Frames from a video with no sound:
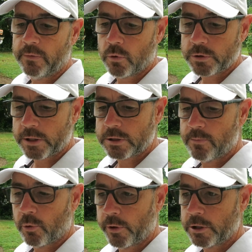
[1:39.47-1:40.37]
It was actually
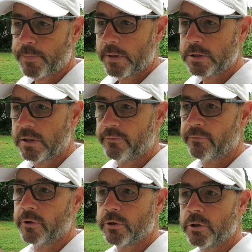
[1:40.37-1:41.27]
more expensive
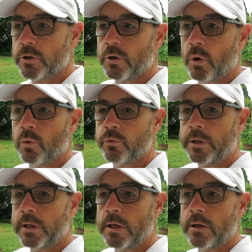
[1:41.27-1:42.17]
than all the
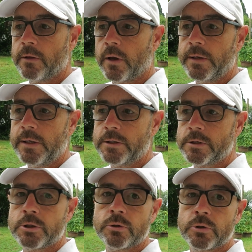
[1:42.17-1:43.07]
gear that I needed
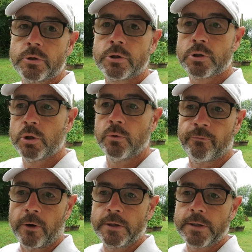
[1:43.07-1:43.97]
to do the two
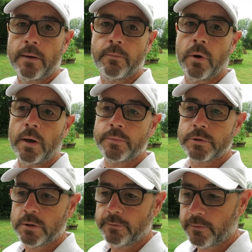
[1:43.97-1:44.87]
front down pipes
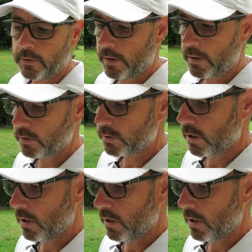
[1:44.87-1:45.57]
at the front of the house.